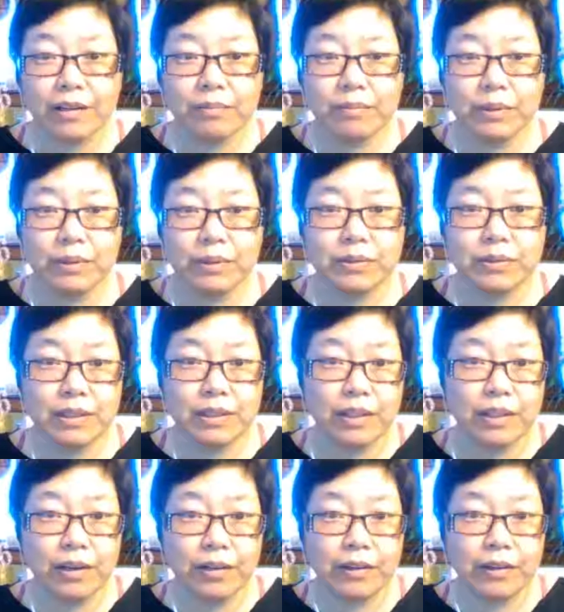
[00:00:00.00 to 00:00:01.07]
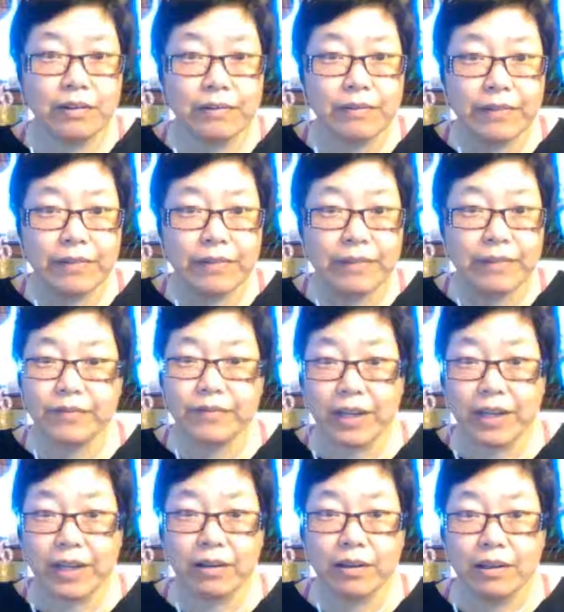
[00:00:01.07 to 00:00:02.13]
and Innovators Fair.
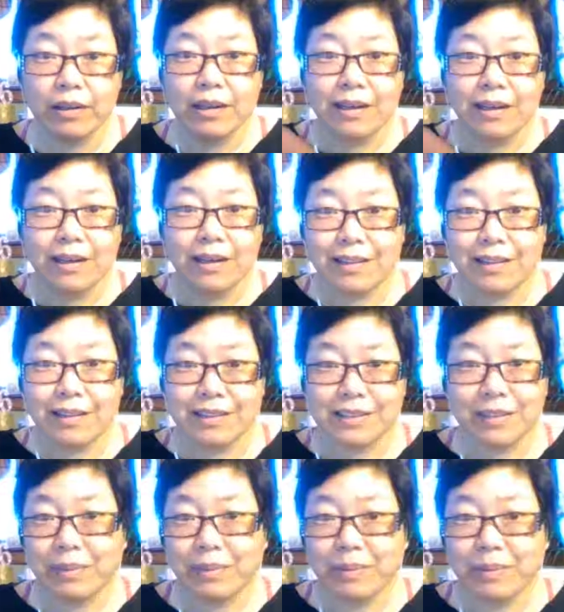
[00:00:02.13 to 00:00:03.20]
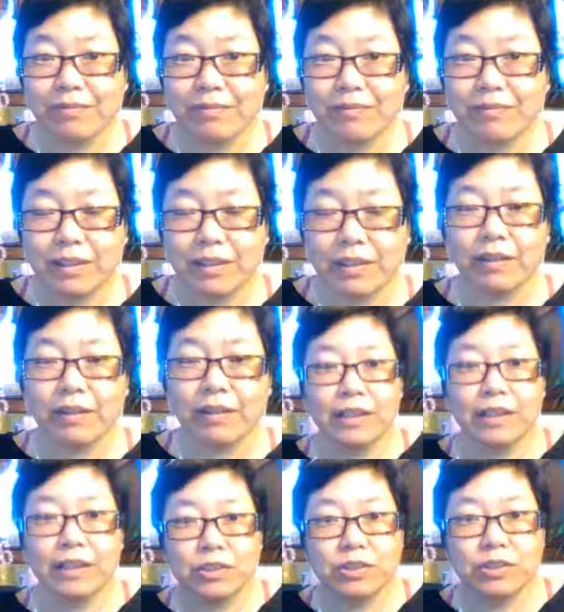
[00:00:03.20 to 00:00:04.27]
That's going to be in Philadelphia in June,
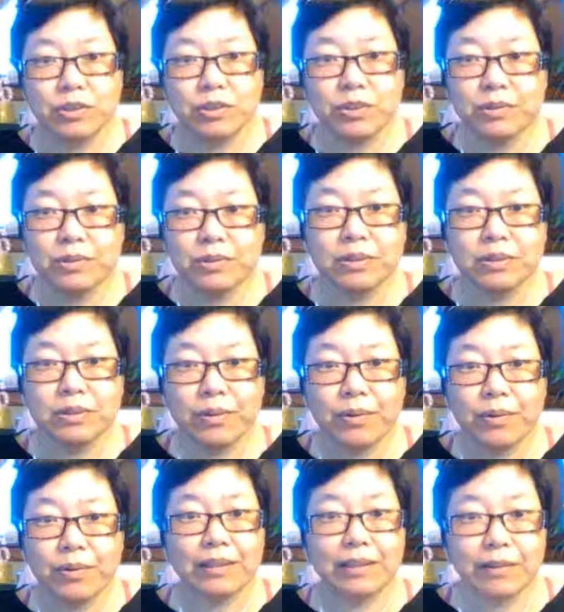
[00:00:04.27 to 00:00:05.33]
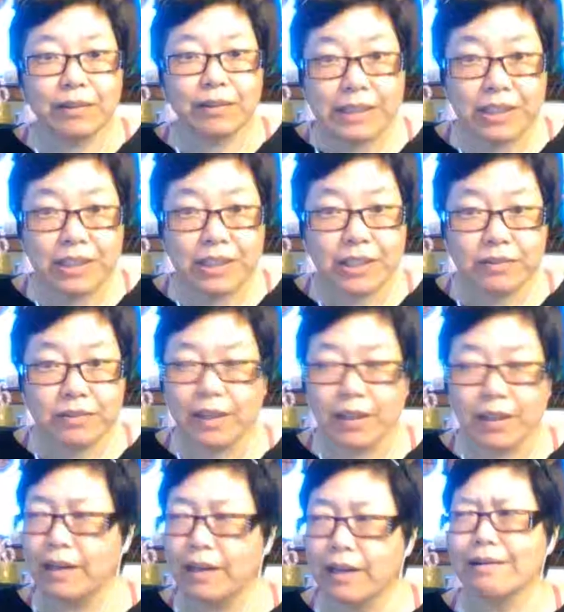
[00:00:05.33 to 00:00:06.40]
so I did a lot of reach outs for that.
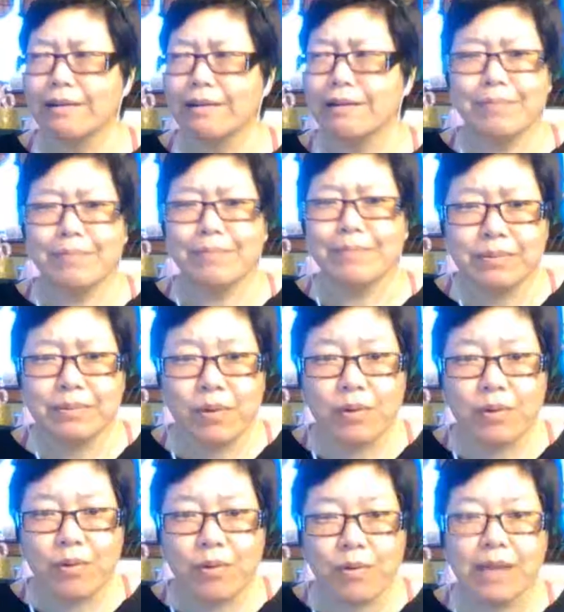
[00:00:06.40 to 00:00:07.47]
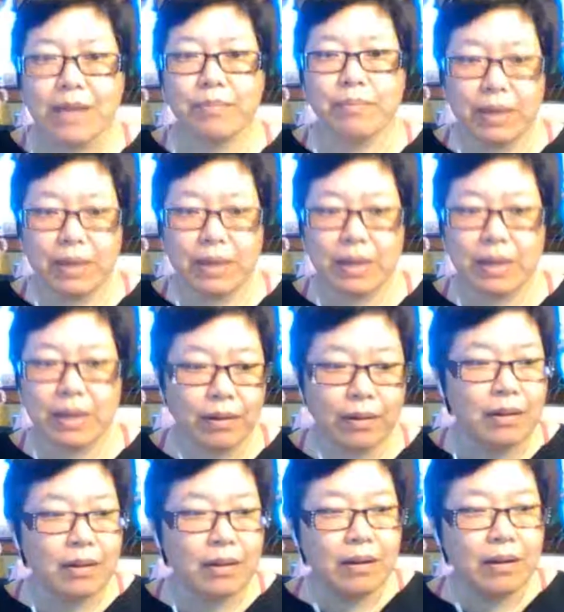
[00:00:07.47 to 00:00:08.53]
Met some great people on the
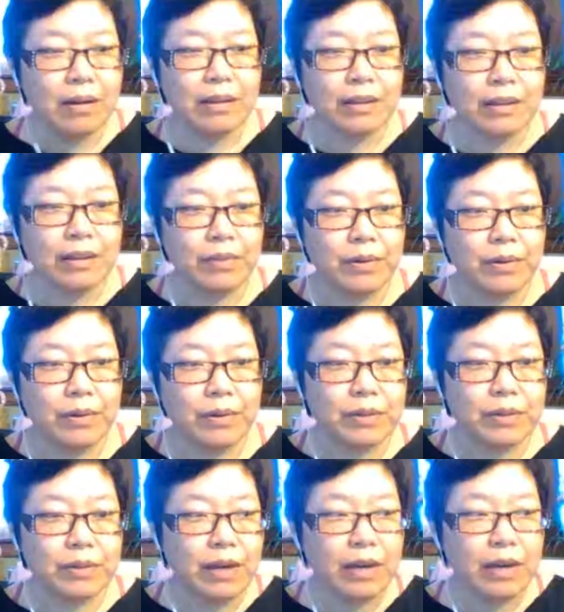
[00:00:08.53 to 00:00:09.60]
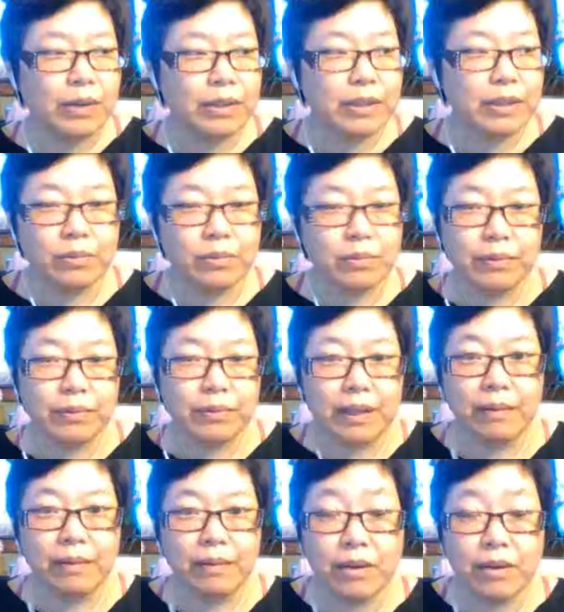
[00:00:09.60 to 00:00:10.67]
phone, so I can't wait to work with them. If
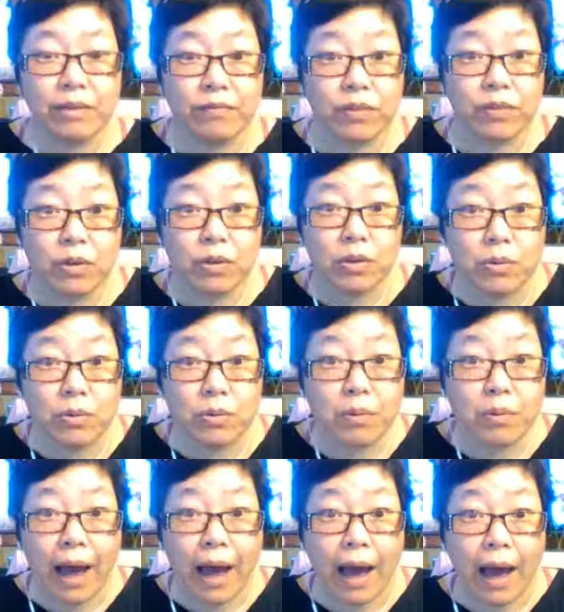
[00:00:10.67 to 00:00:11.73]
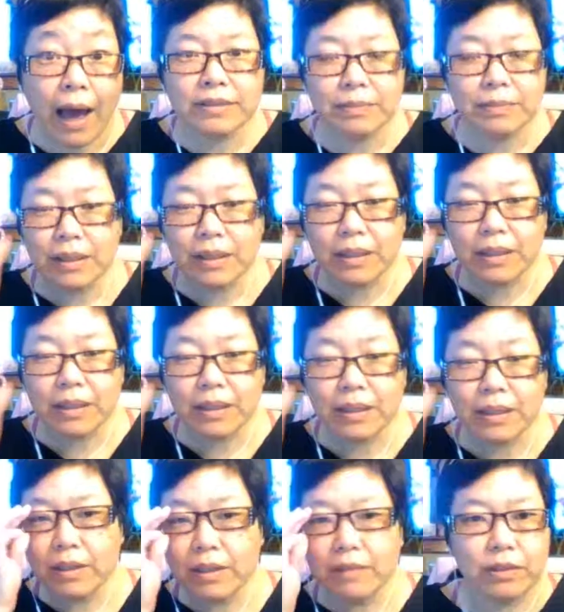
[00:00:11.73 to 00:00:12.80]
you have something innovative that you
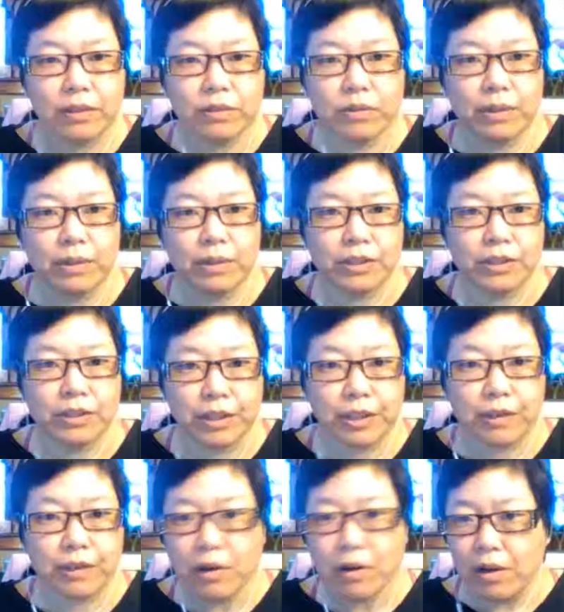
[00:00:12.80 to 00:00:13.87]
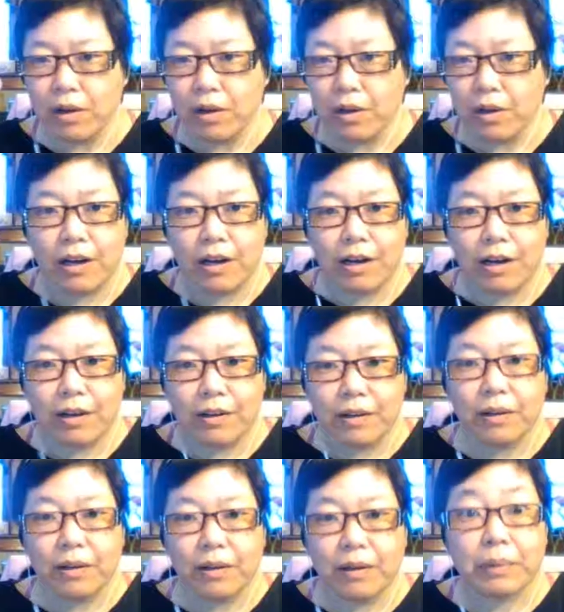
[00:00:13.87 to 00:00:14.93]
want to share,
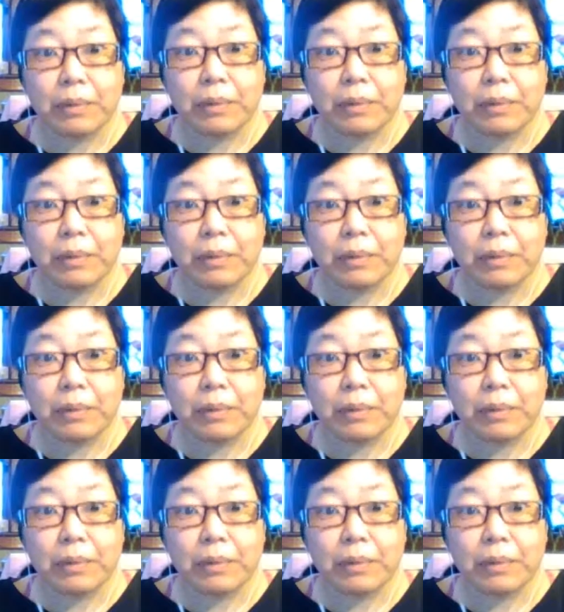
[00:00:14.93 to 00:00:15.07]
please